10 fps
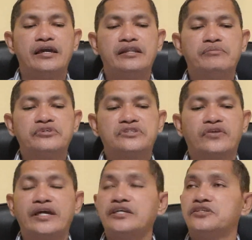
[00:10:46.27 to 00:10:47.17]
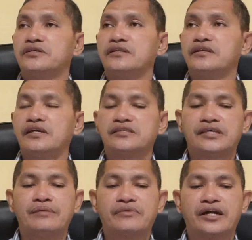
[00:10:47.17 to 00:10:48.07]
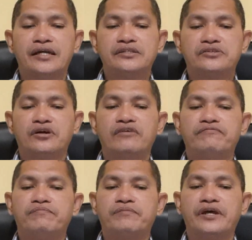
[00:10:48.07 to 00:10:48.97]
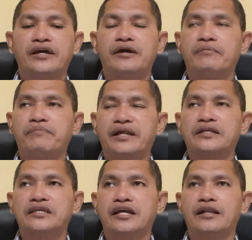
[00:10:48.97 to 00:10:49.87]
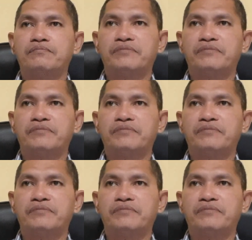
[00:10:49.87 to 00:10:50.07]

demonstrates some kinds of practical